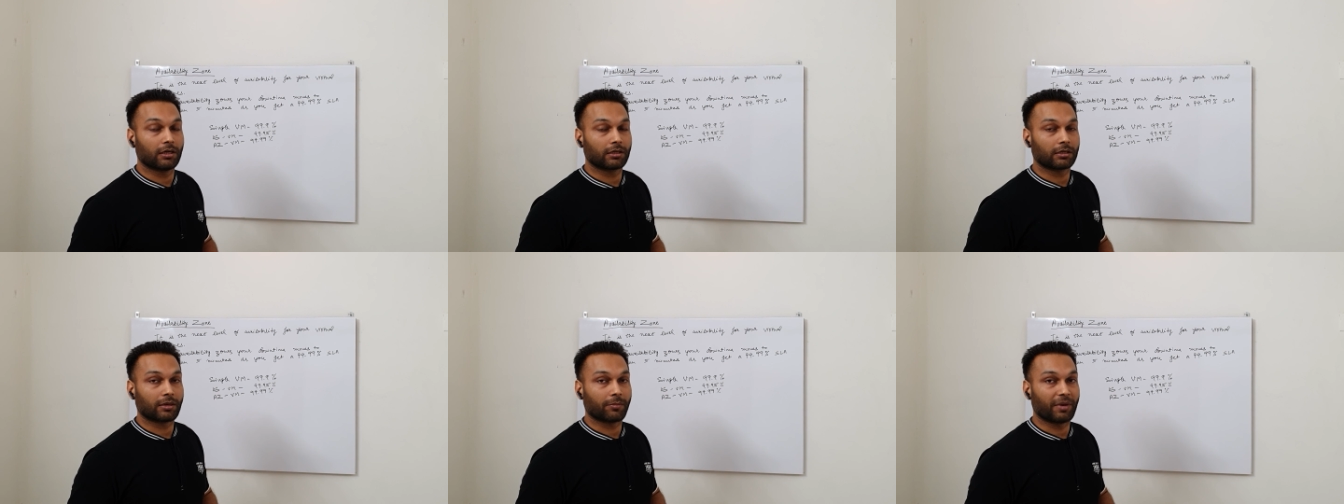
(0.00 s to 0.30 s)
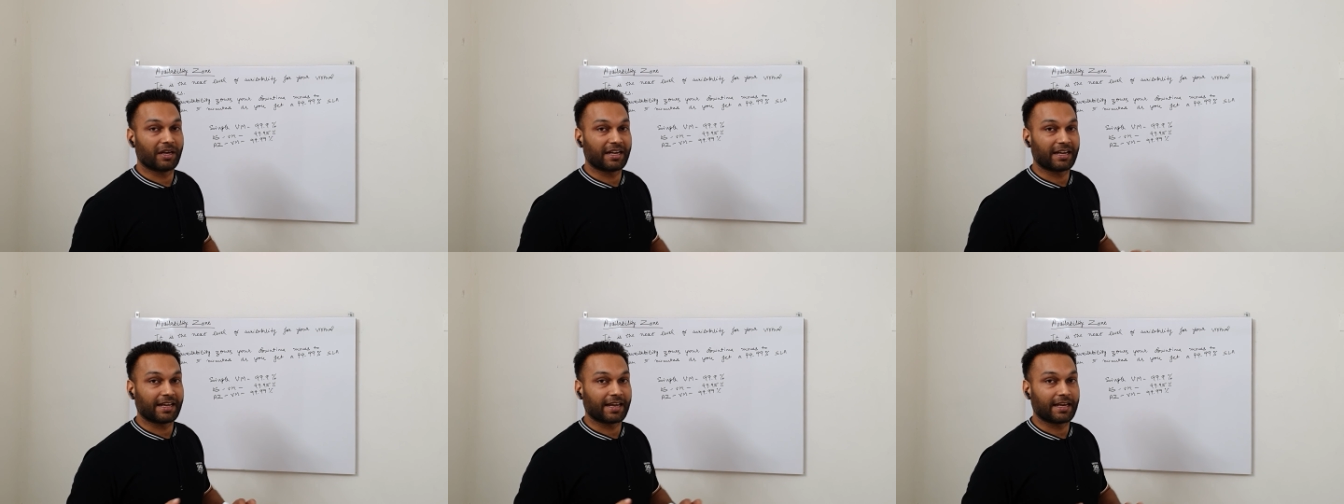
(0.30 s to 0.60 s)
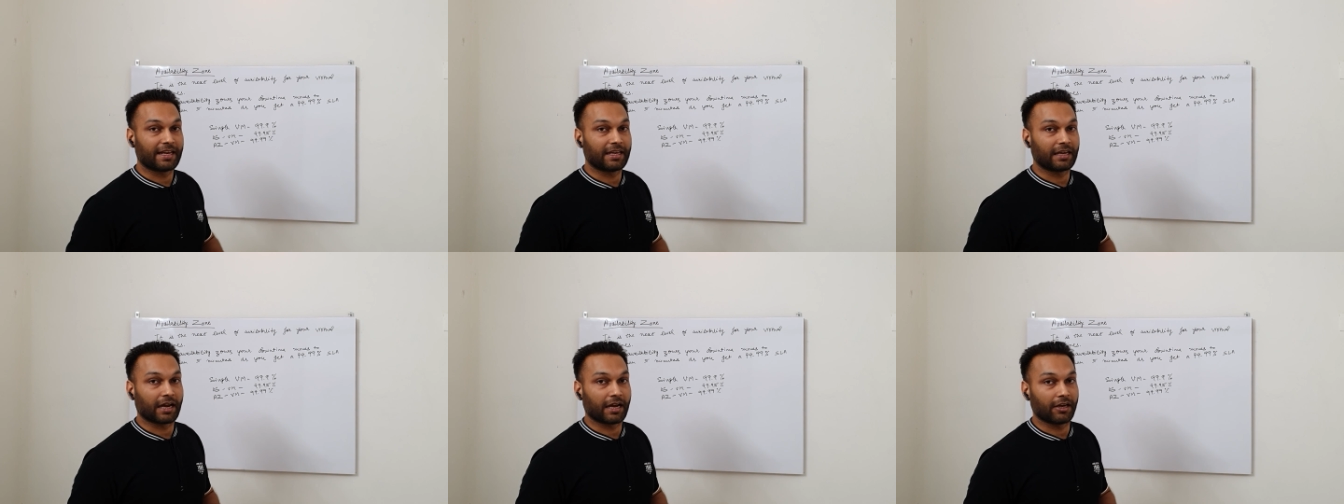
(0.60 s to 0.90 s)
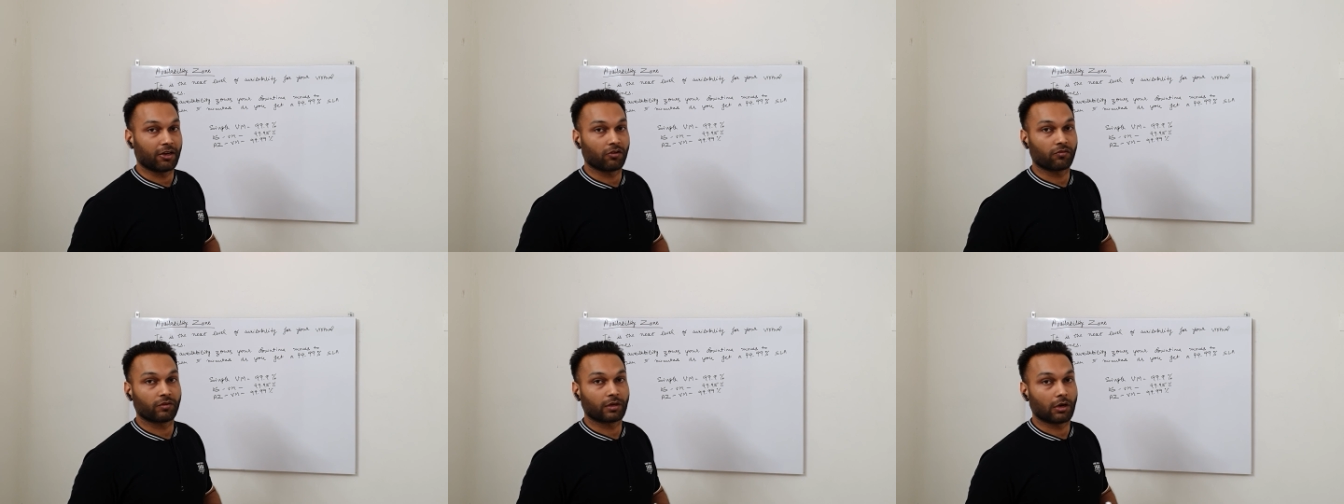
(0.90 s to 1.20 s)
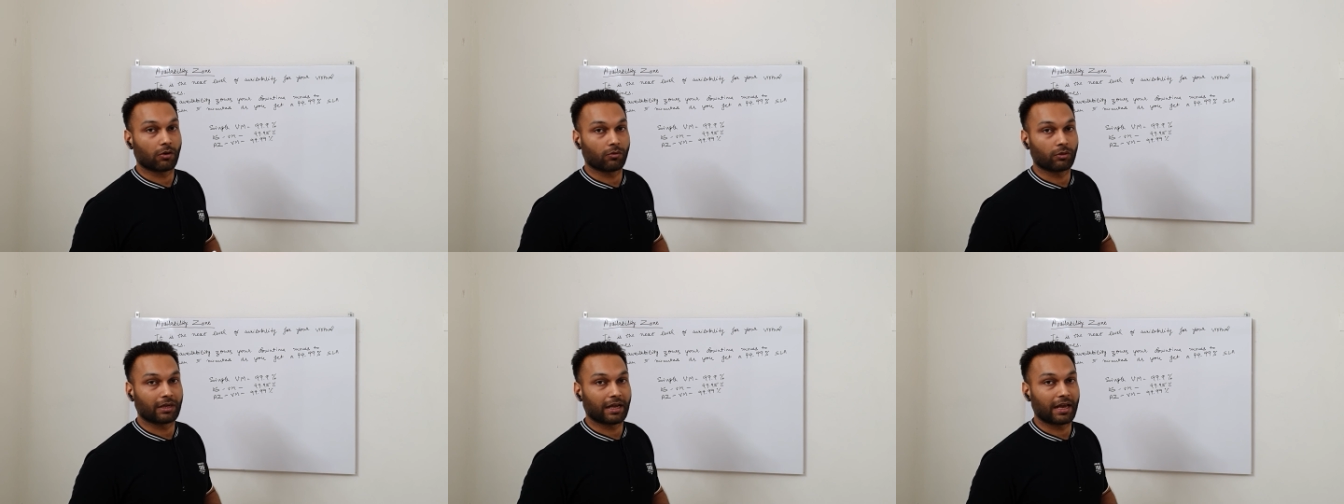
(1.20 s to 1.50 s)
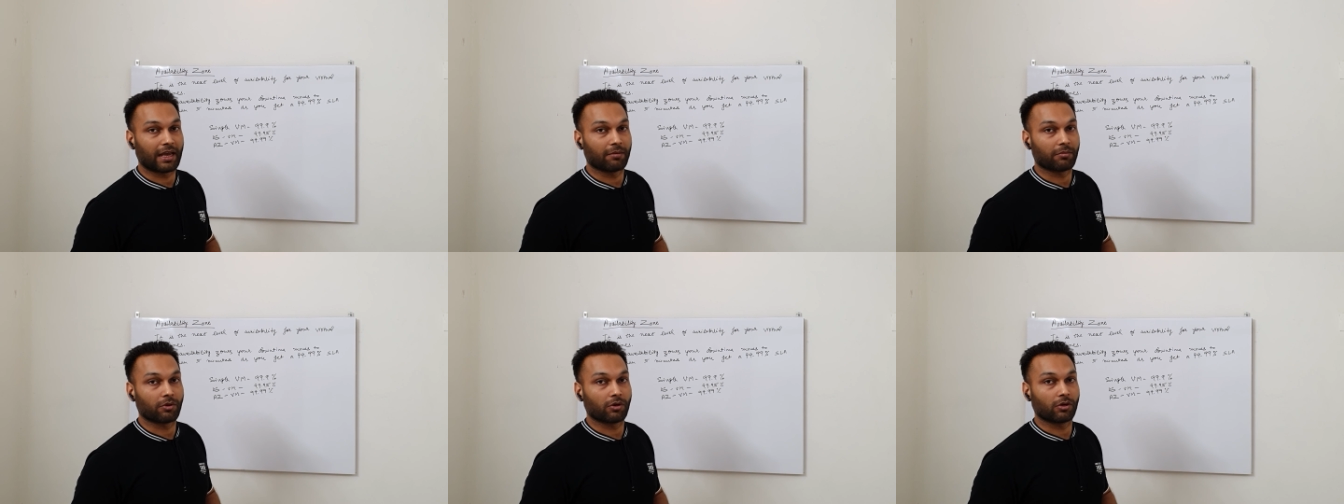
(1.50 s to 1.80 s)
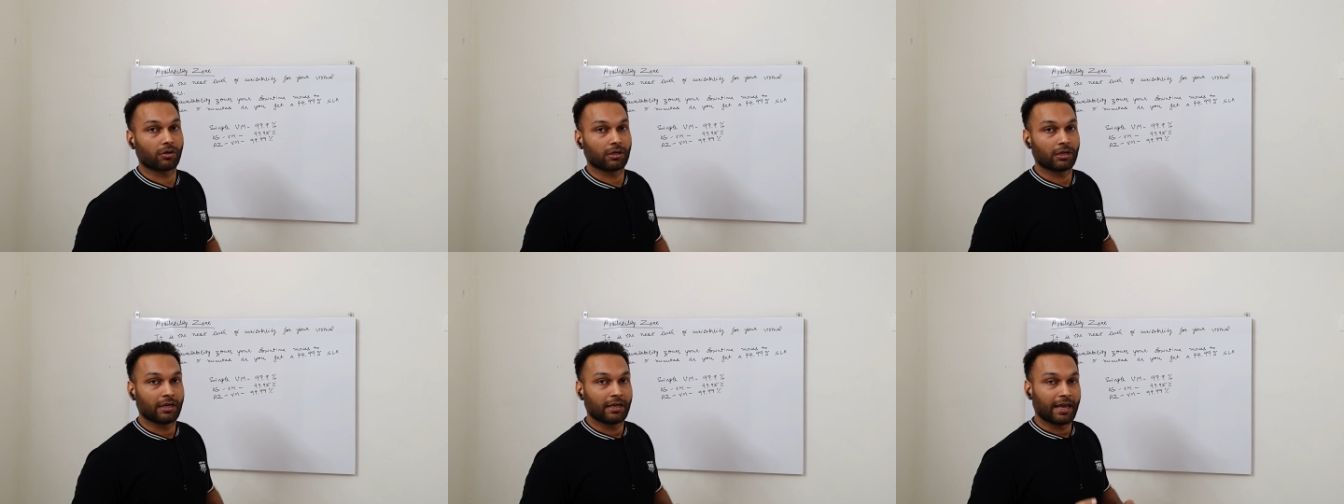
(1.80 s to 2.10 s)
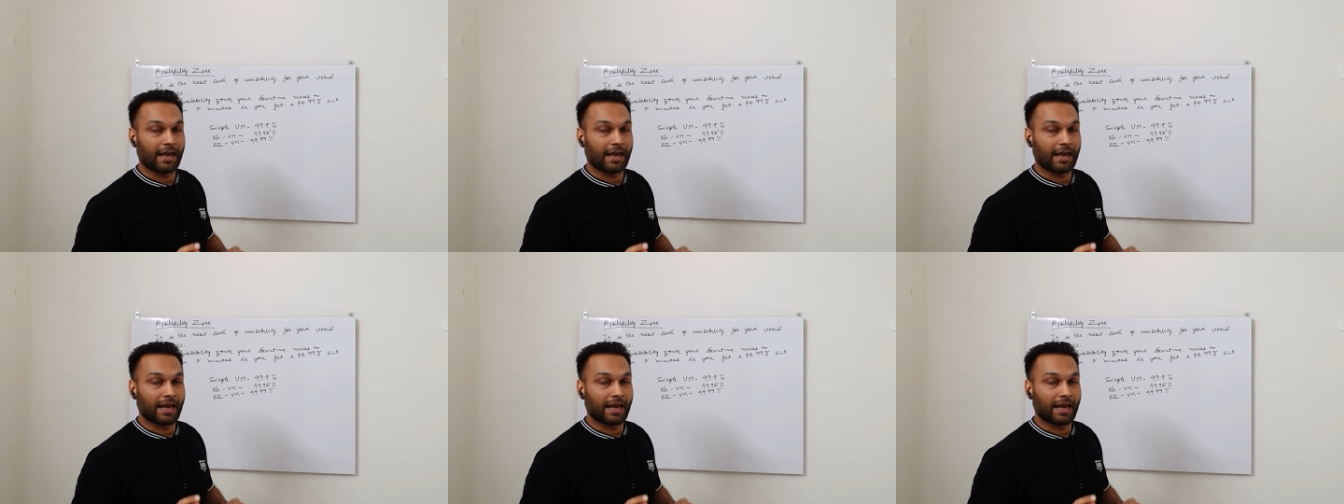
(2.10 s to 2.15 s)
committing any kind of downtime or